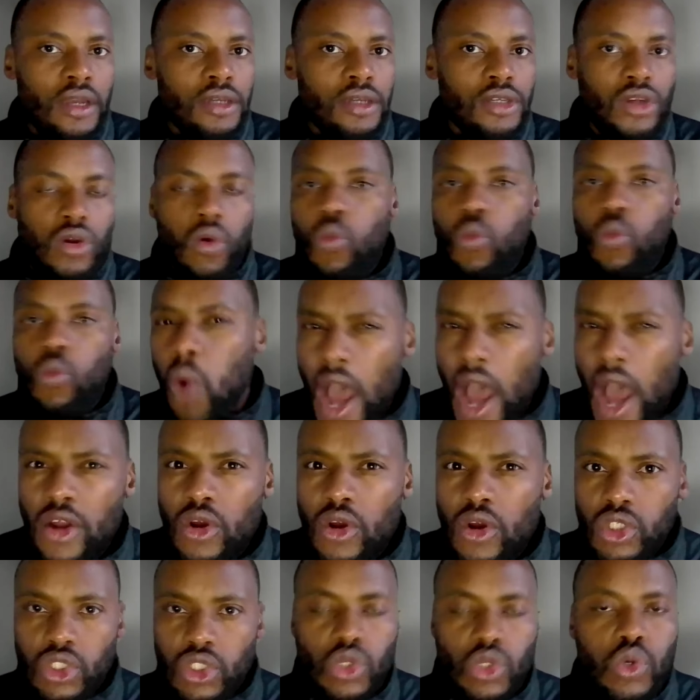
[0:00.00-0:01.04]
you know, one
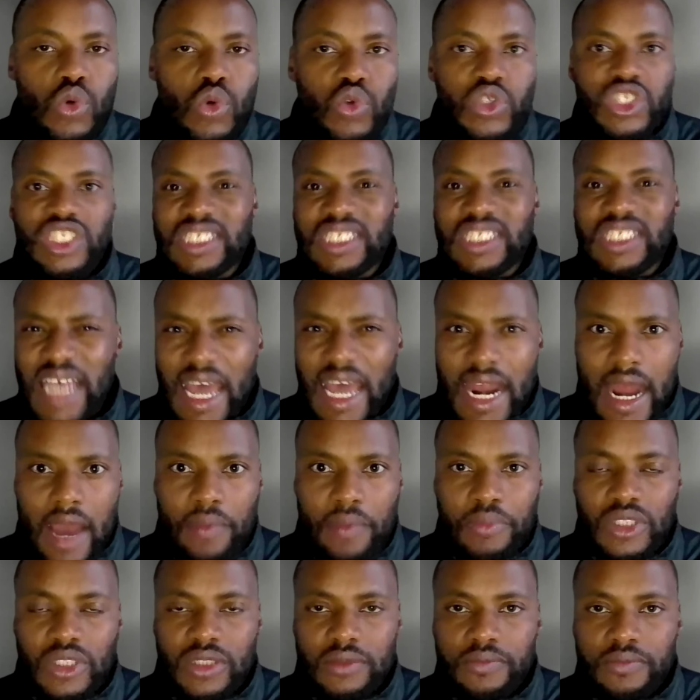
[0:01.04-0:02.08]
or two
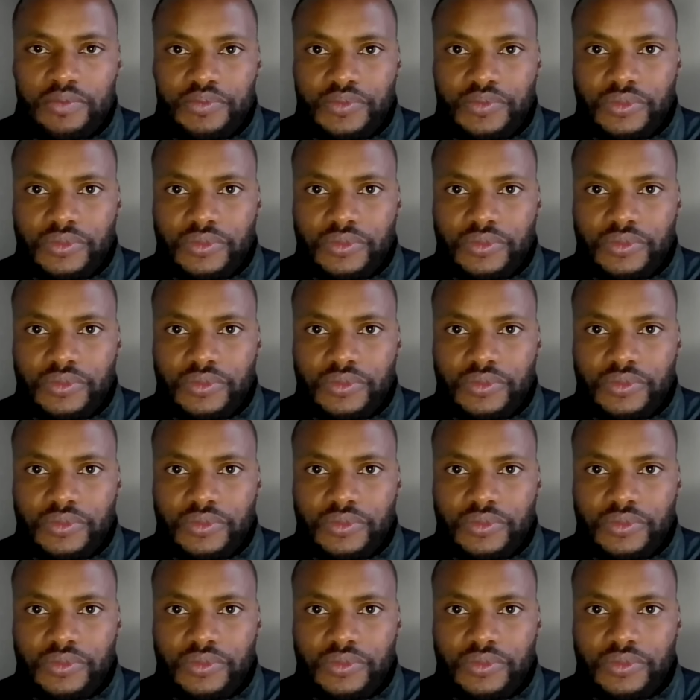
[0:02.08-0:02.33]
setups